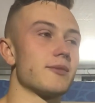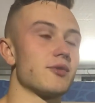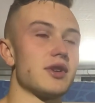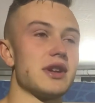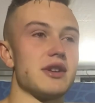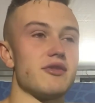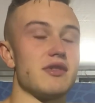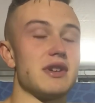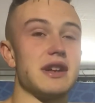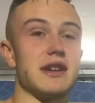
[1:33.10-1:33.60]

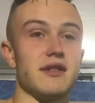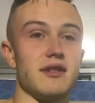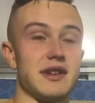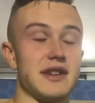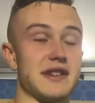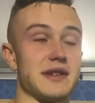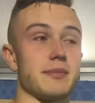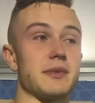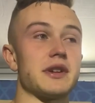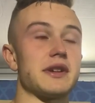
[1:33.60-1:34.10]
really, really
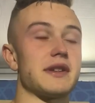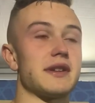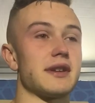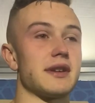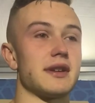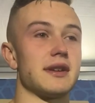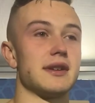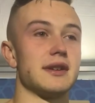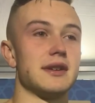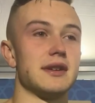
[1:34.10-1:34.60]
disappointed.
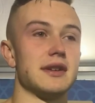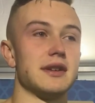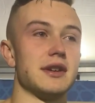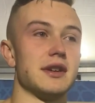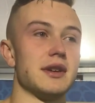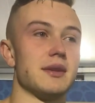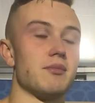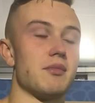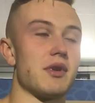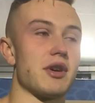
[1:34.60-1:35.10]

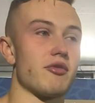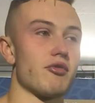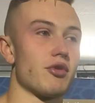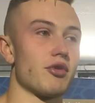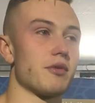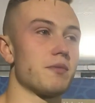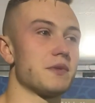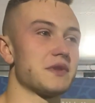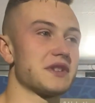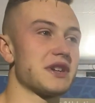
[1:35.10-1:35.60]
My
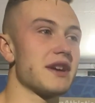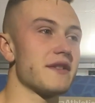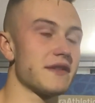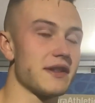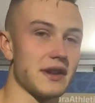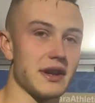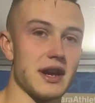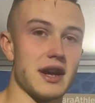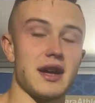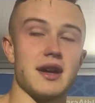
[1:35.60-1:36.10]
run-up was off
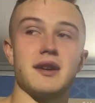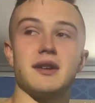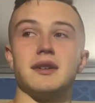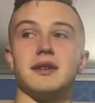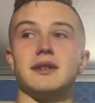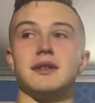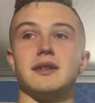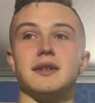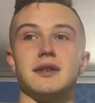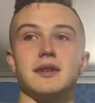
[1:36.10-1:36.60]
today.
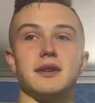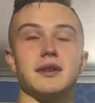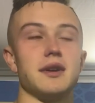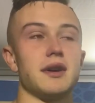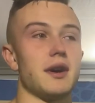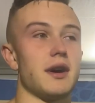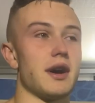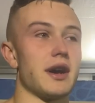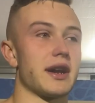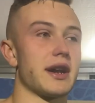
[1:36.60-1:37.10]

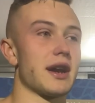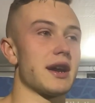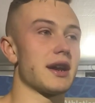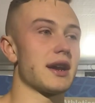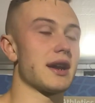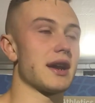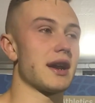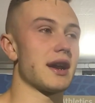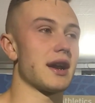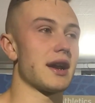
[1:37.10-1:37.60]
I got
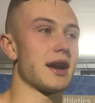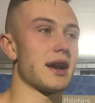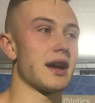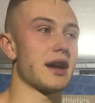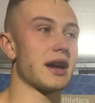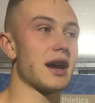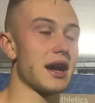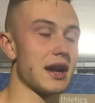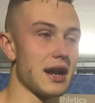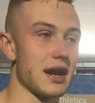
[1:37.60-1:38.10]

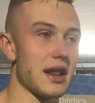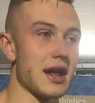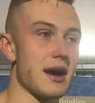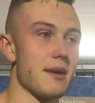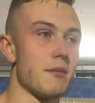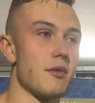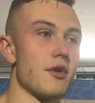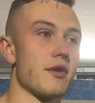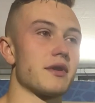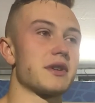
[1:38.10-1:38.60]
a lot
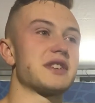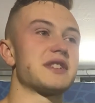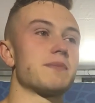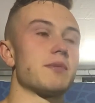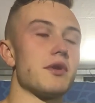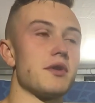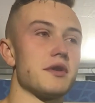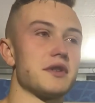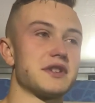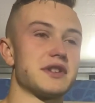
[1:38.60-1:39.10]
more
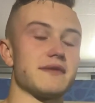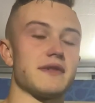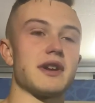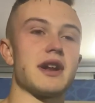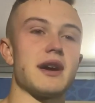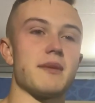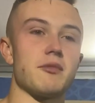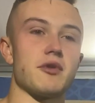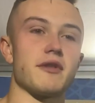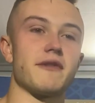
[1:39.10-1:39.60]
explosive, a
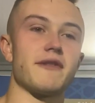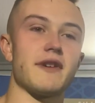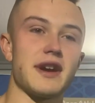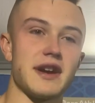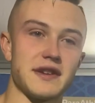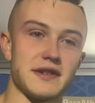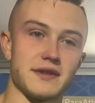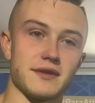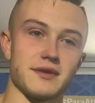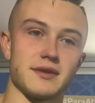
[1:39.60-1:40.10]
lot more
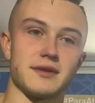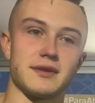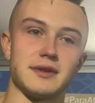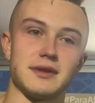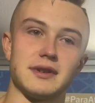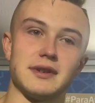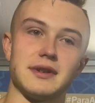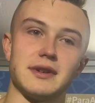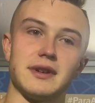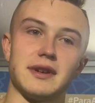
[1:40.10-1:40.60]
faster,
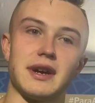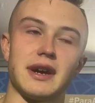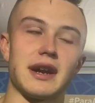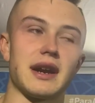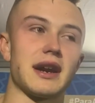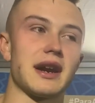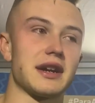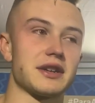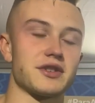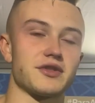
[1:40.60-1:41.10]
and a
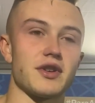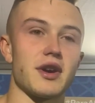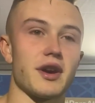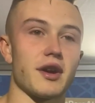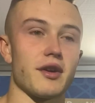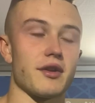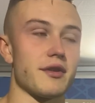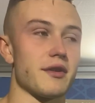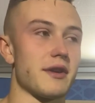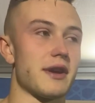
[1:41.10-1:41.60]
lot
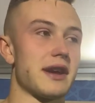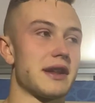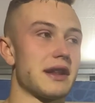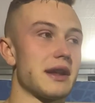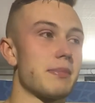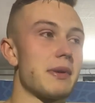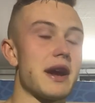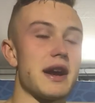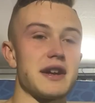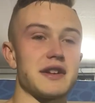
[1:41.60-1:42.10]
stronger in the
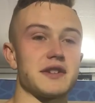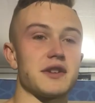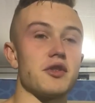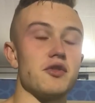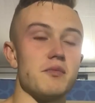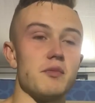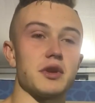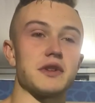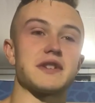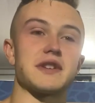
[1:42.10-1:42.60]
past 2
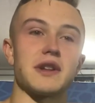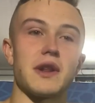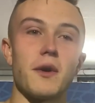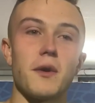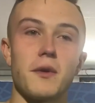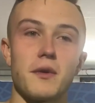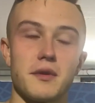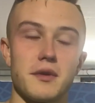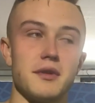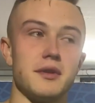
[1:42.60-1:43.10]
months alone,